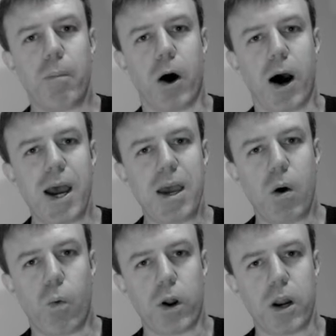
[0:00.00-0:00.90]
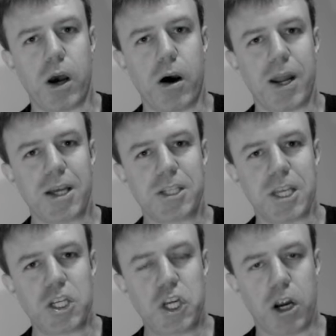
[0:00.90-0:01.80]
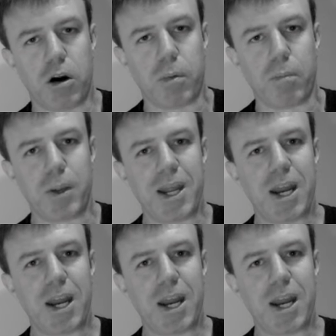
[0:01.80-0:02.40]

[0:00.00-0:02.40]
by what are known as the cherubim. But